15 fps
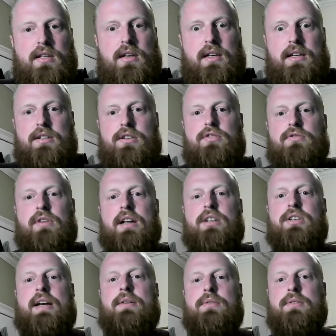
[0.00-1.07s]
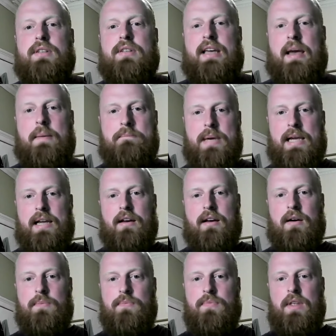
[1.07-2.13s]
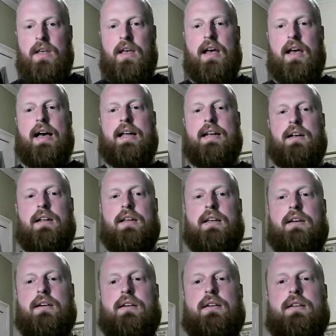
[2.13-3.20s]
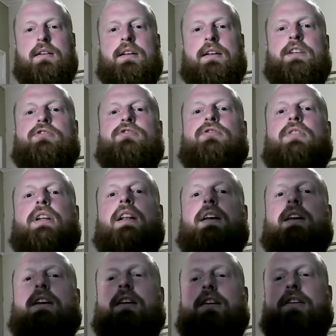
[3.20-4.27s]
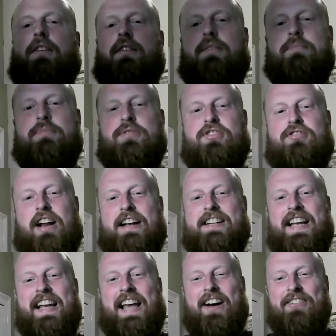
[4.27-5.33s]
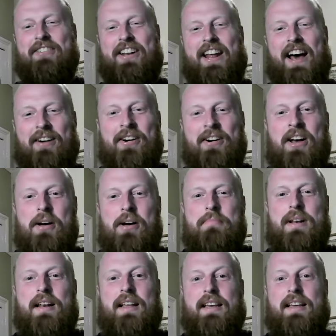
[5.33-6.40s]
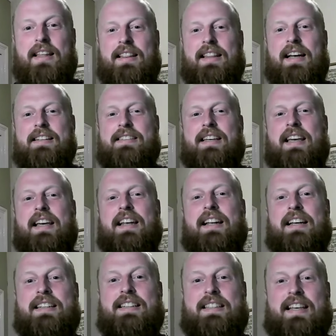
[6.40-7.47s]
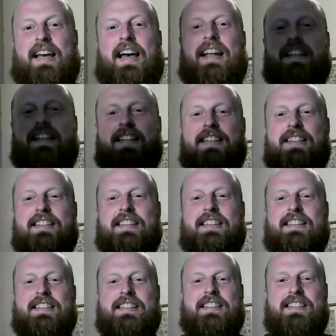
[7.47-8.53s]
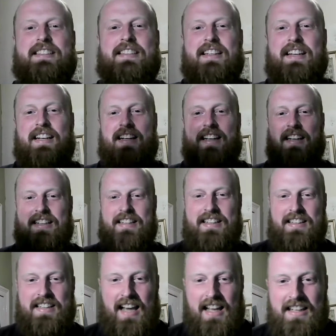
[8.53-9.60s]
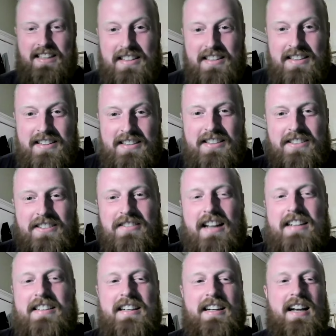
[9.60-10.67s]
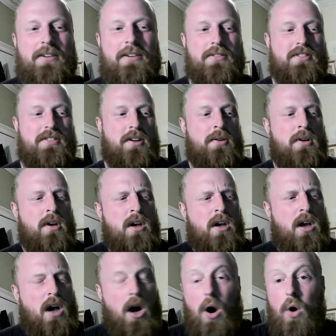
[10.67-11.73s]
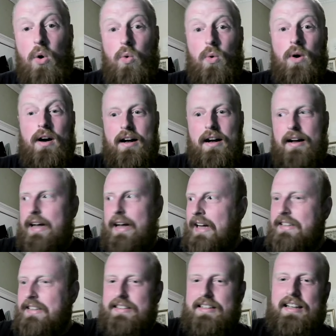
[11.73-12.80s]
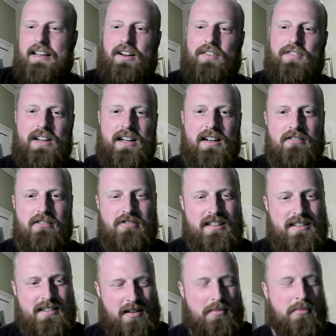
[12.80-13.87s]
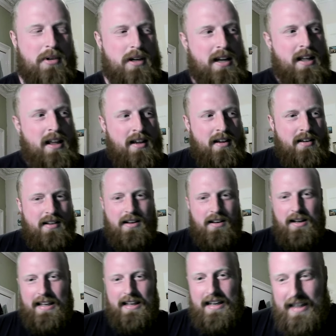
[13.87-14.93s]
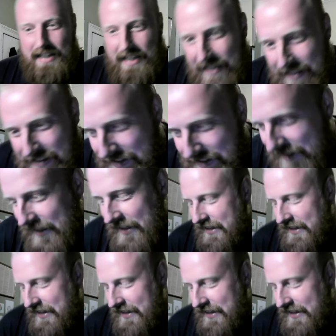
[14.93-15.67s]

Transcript: to like stretch out to get bigger. And like literally like I'm stretching out now, but like that's again like tendons stretching out. So oh, actually I think I read somewhere in this